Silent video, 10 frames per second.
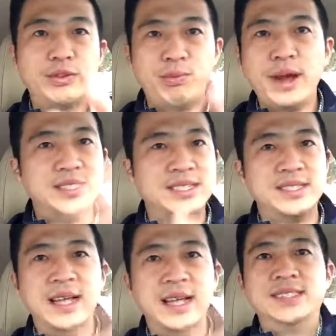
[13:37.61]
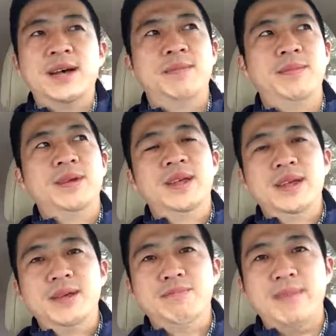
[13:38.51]
price is not some
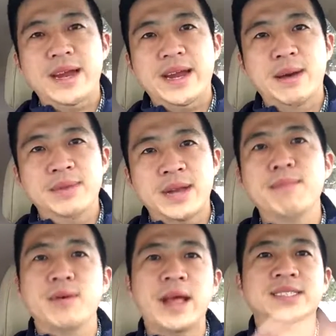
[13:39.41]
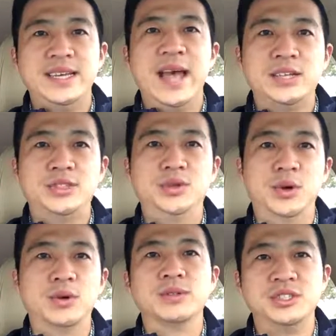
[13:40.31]
made-up number. That's the
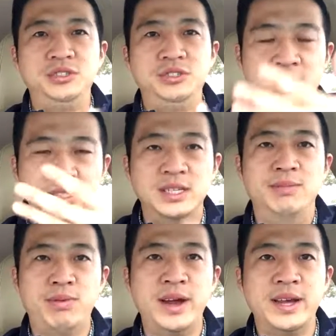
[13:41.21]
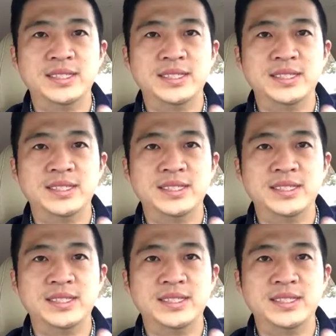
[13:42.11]
actual suggested price,